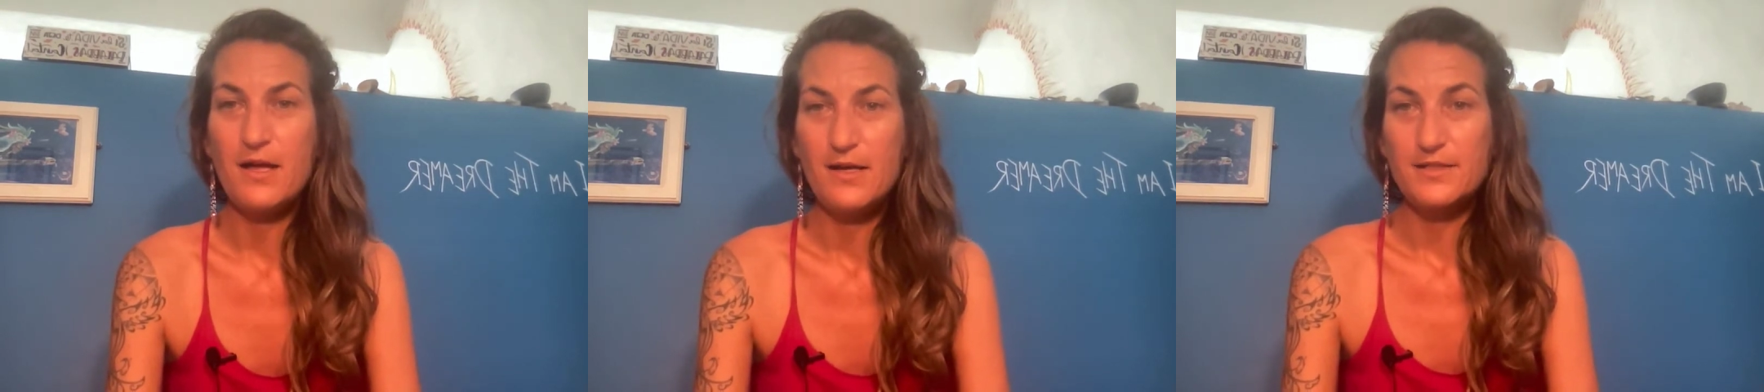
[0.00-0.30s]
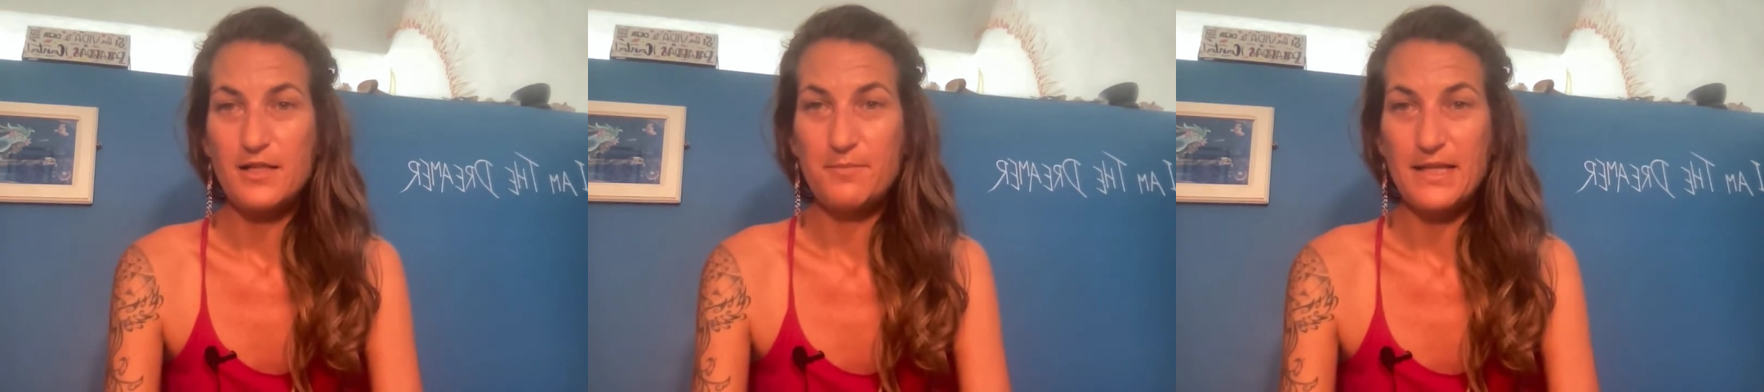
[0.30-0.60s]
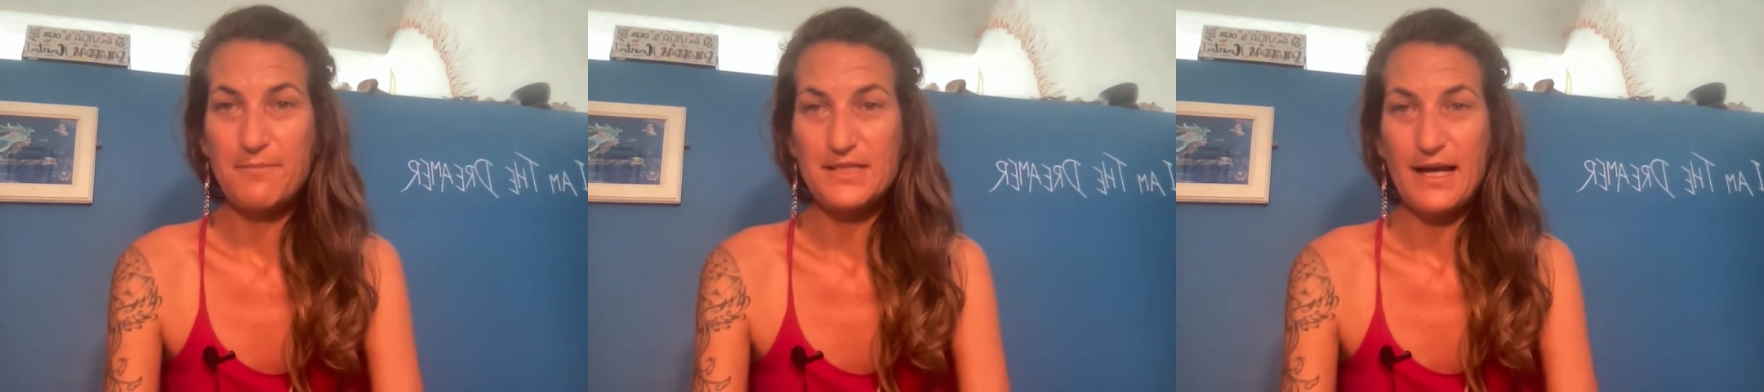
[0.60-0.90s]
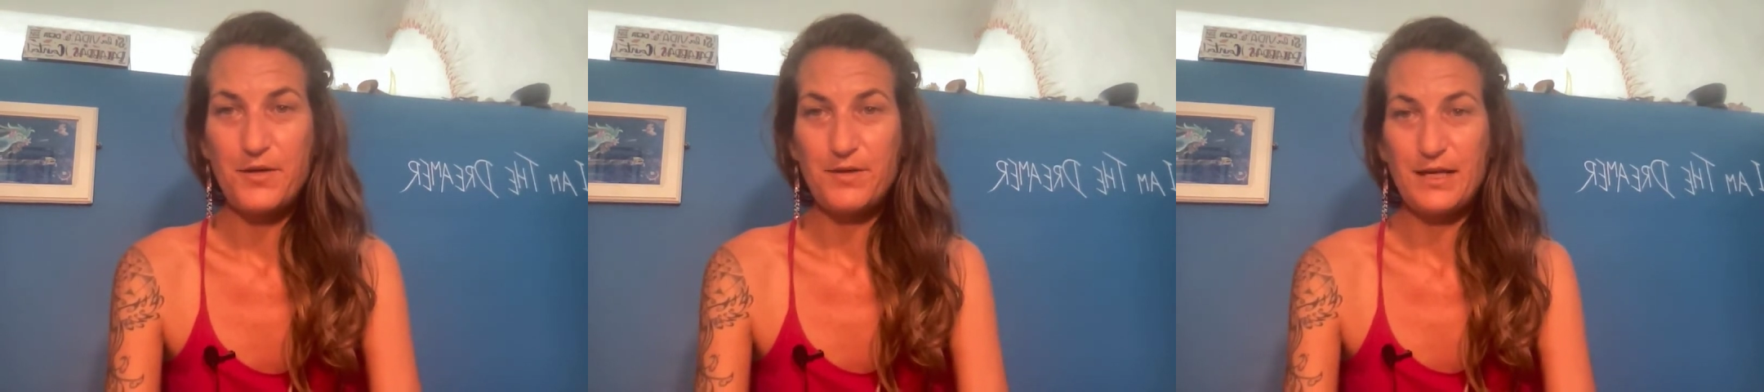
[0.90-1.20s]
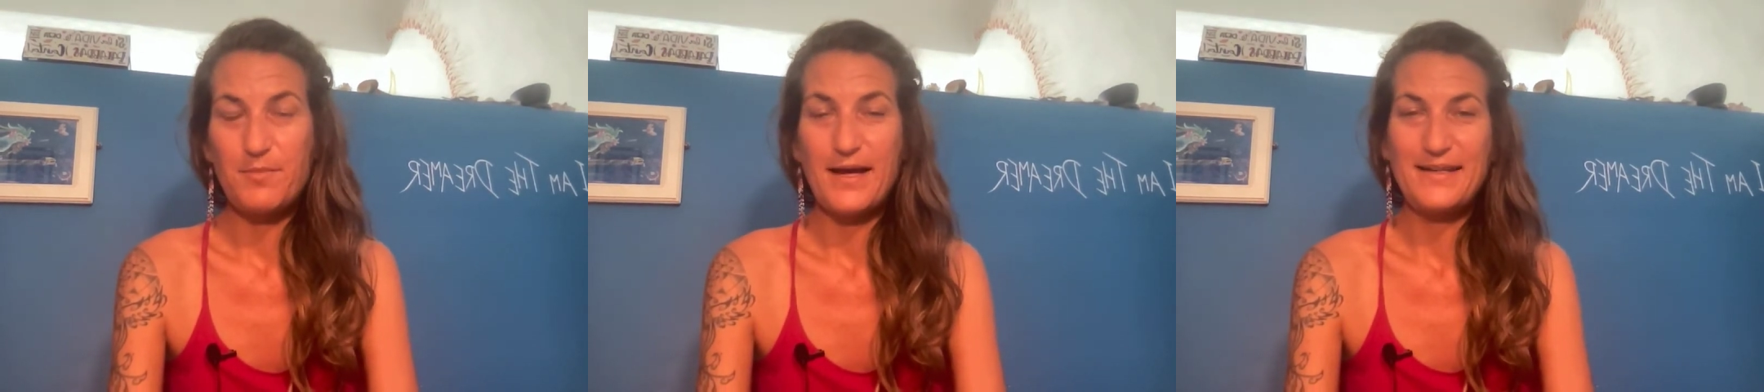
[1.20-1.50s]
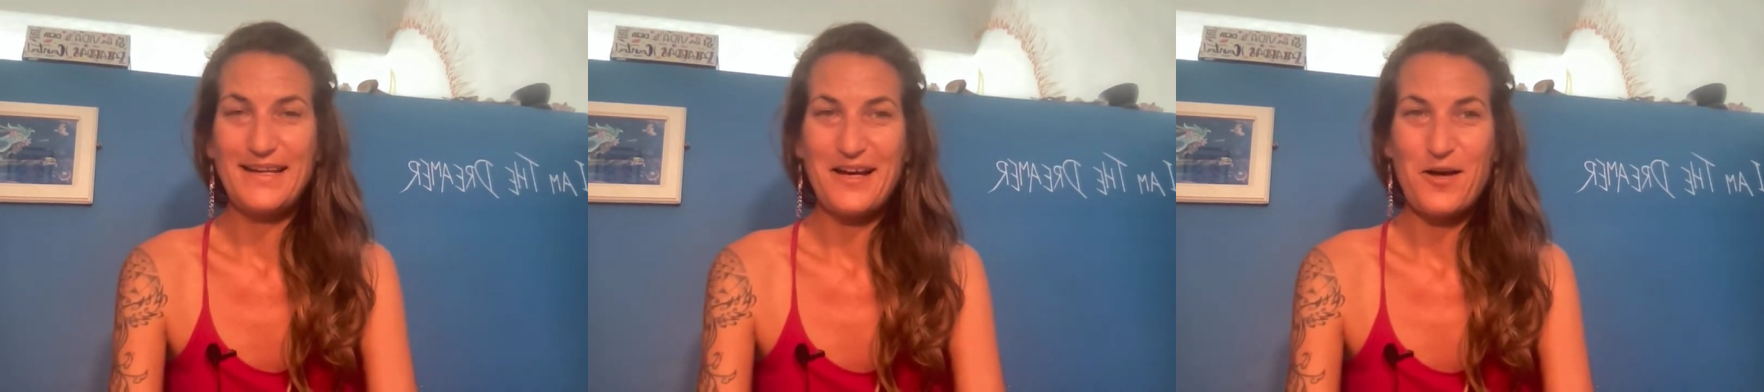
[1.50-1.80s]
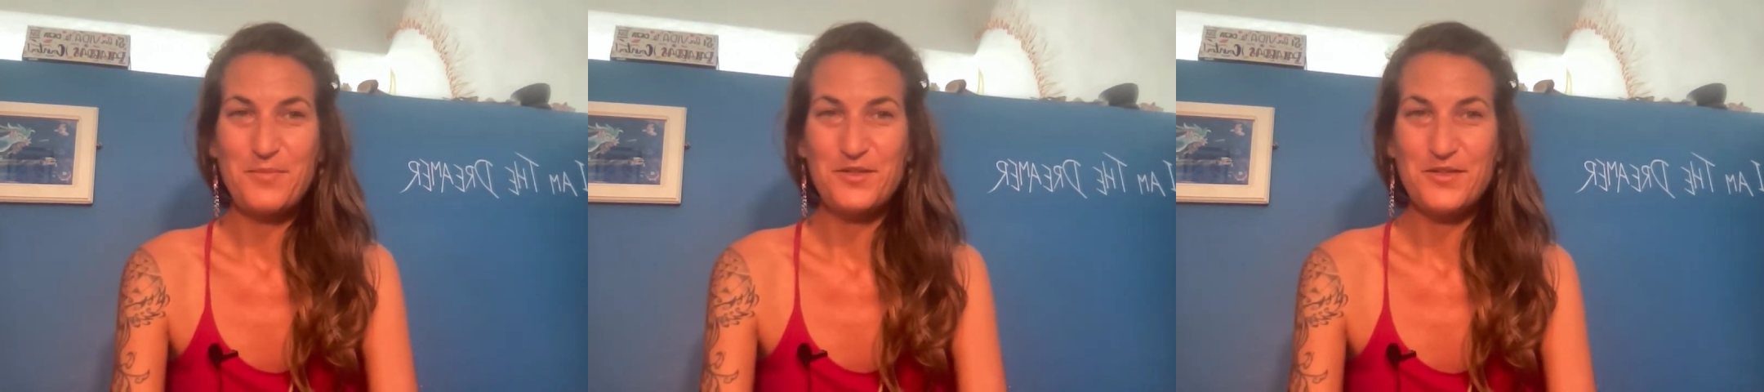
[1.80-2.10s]
sometimes how you keep ending
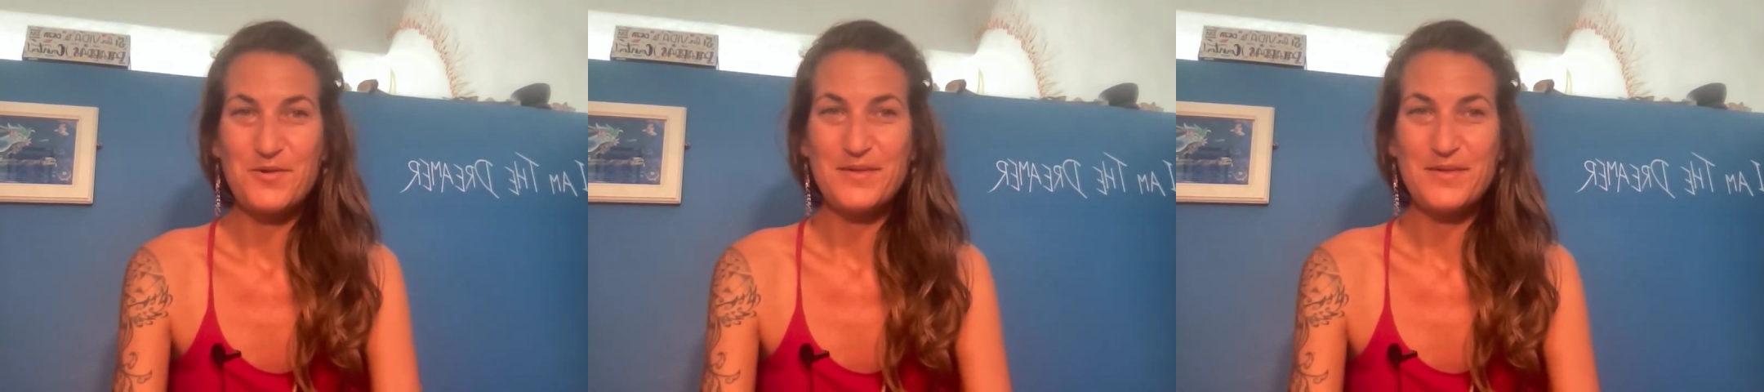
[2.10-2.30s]
up, you know,